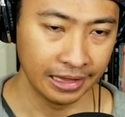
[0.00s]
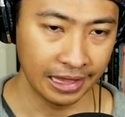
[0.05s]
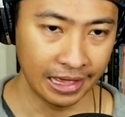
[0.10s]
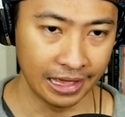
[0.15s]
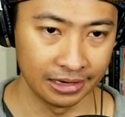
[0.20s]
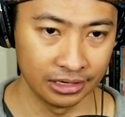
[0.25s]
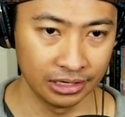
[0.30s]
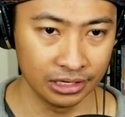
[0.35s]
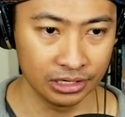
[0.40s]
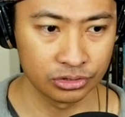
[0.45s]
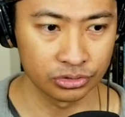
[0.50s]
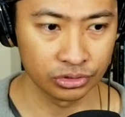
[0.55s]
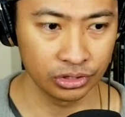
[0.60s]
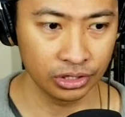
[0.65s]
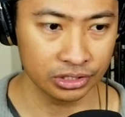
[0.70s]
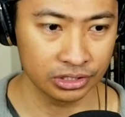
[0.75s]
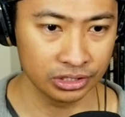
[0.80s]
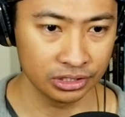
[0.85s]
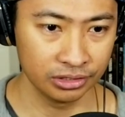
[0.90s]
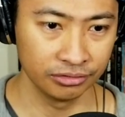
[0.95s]
And the
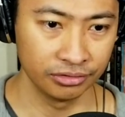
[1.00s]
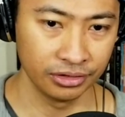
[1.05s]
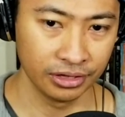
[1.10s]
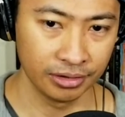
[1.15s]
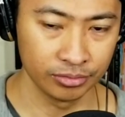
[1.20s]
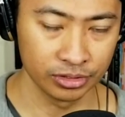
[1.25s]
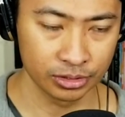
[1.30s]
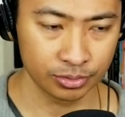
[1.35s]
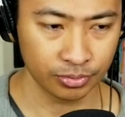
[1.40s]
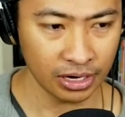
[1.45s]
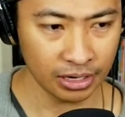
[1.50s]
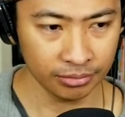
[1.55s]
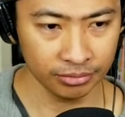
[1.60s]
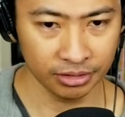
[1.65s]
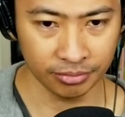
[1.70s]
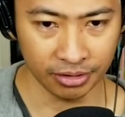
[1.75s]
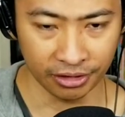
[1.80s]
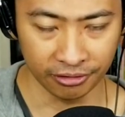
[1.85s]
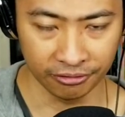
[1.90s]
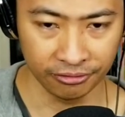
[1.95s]
introduction of him was probably
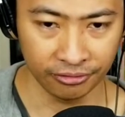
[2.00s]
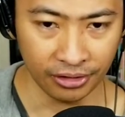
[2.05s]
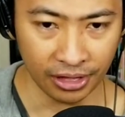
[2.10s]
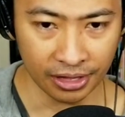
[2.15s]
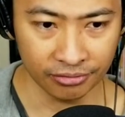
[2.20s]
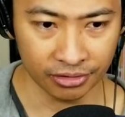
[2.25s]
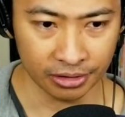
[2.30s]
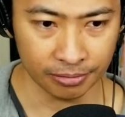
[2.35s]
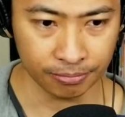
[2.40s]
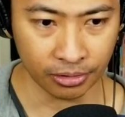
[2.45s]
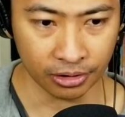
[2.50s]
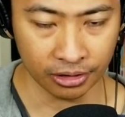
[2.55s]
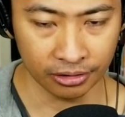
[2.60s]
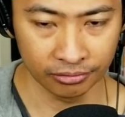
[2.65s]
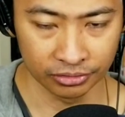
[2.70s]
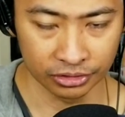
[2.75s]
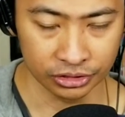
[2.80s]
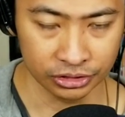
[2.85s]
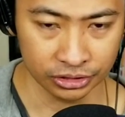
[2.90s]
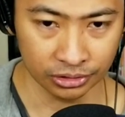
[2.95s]
my favorite part of
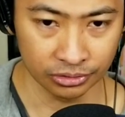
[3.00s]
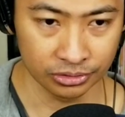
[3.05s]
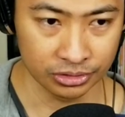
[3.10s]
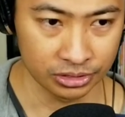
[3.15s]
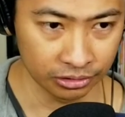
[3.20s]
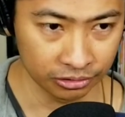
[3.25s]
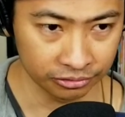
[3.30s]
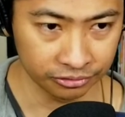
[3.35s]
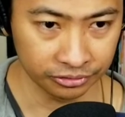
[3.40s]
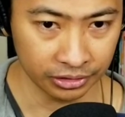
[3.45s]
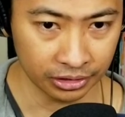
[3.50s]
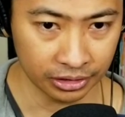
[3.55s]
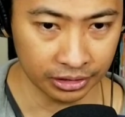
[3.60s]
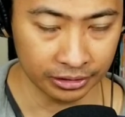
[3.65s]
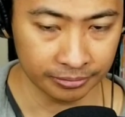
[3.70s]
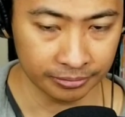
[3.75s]
the show so far.